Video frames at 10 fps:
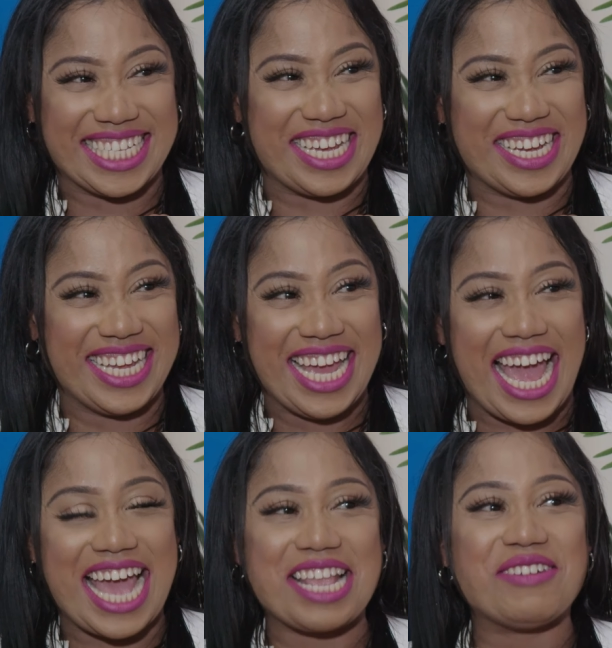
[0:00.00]
So
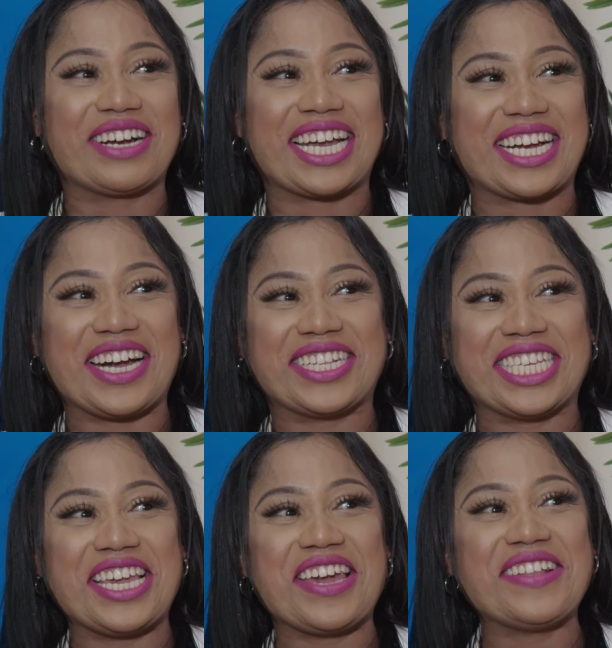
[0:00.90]
anyone can
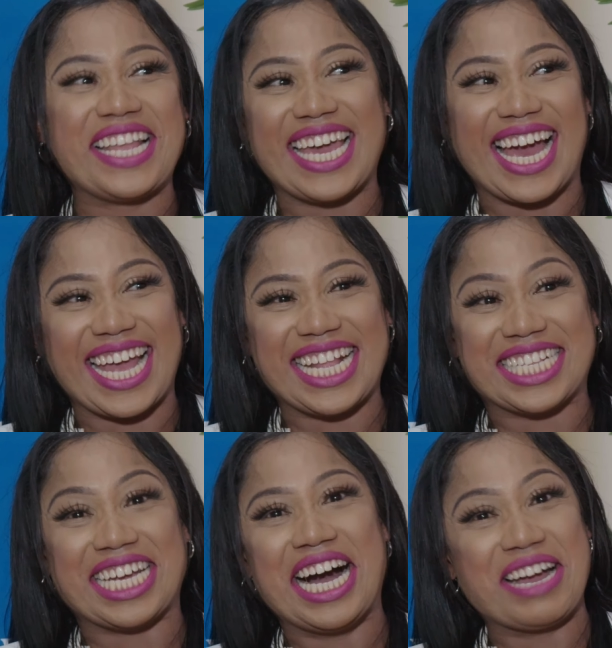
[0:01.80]
go to uni at
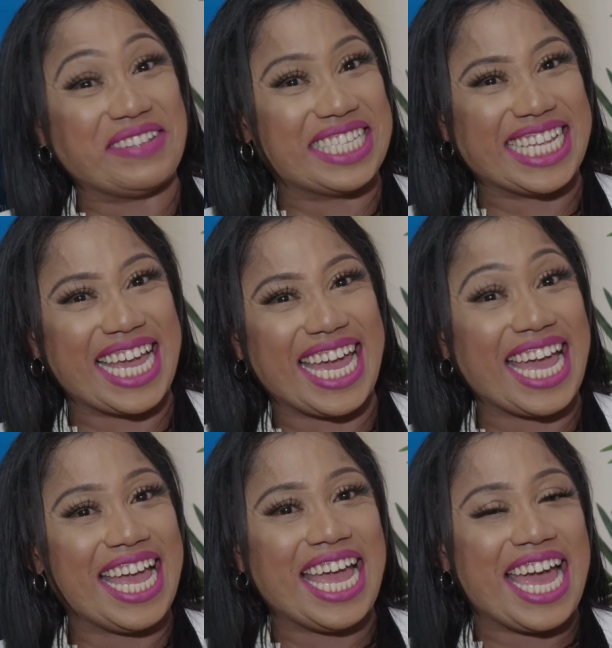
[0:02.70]
any time, you
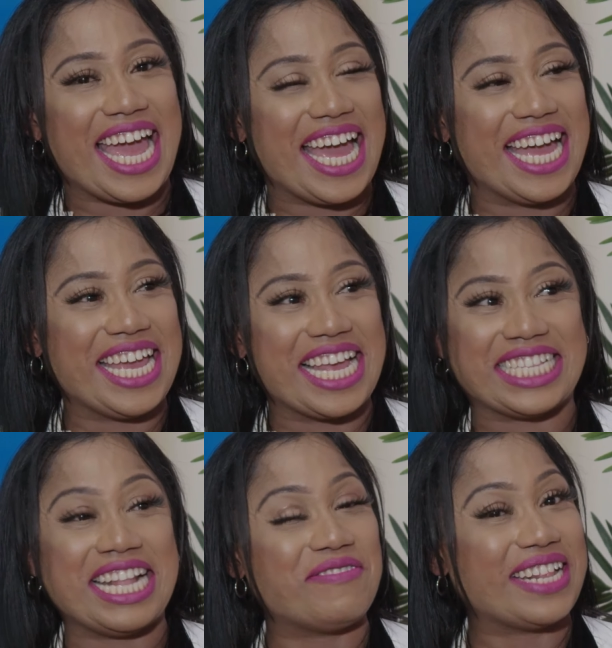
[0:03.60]
see?
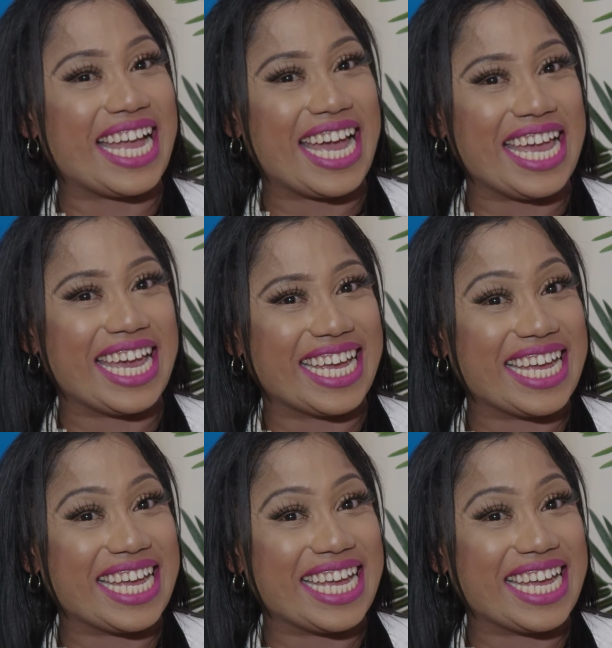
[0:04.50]
It's never late.